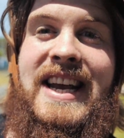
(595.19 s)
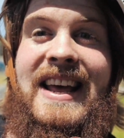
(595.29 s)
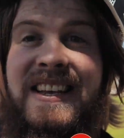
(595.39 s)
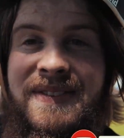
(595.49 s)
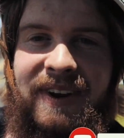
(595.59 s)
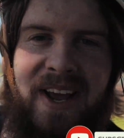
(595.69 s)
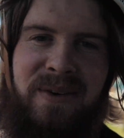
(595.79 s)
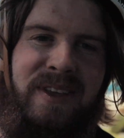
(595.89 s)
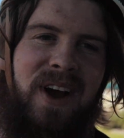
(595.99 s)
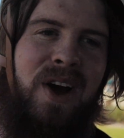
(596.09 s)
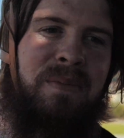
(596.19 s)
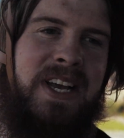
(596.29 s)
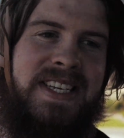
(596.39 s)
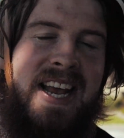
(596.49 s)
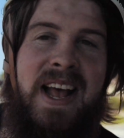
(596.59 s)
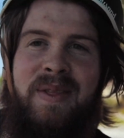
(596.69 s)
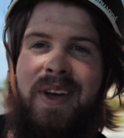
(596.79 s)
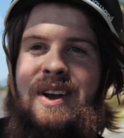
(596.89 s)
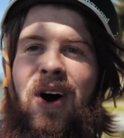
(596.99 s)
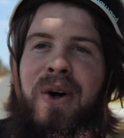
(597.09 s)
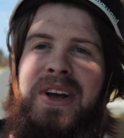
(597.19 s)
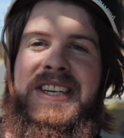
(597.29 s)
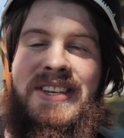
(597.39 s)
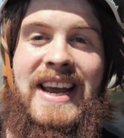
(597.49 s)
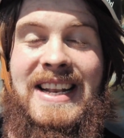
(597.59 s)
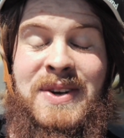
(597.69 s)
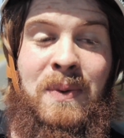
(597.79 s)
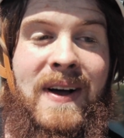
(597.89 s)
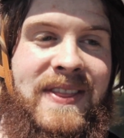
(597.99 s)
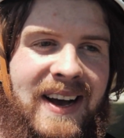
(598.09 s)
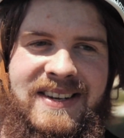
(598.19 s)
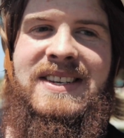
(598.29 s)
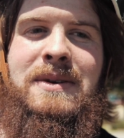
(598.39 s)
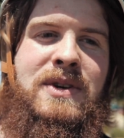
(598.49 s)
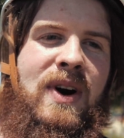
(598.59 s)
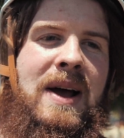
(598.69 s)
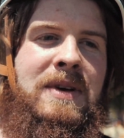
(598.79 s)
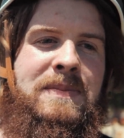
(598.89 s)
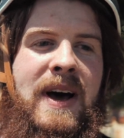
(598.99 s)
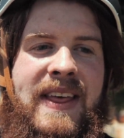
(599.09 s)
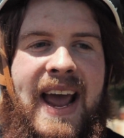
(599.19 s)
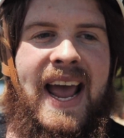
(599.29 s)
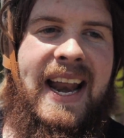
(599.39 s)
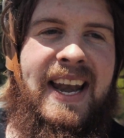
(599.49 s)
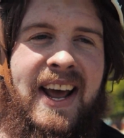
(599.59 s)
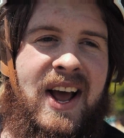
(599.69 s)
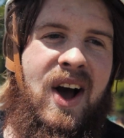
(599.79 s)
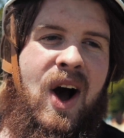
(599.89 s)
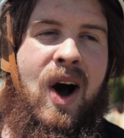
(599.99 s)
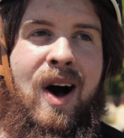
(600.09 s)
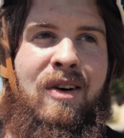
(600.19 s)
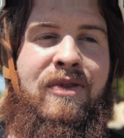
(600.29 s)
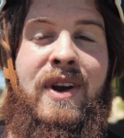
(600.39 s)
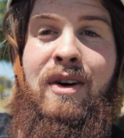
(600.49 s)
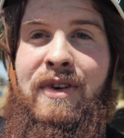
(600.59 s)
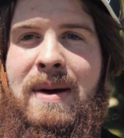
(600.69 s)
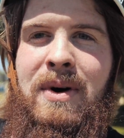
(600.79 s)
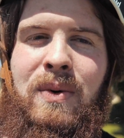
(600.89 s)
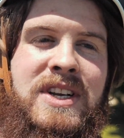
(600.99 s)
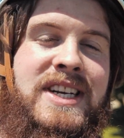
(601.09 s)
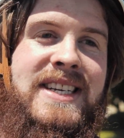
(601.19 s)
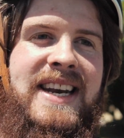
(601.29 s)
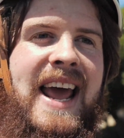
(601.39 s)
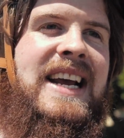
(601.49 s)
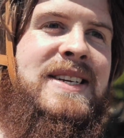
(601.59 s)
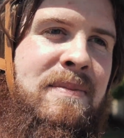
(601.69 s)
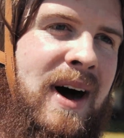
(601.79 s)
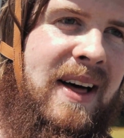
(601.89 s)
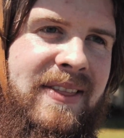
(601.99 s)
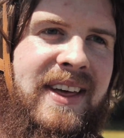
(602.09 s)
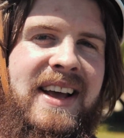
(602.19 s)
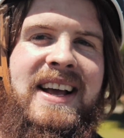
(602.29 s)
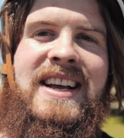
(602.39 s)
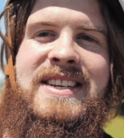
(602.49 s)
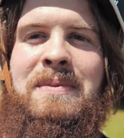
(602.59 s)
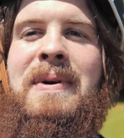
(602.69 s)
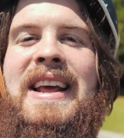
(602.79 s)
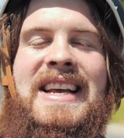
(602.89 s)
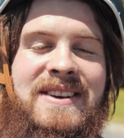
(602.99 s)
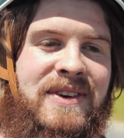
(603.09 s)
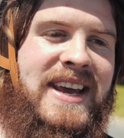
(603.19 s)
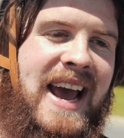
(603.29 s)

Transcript: share this video with your homies. The goal is to get to 1,000 subscribers by the end of November, which is next month. So please, if you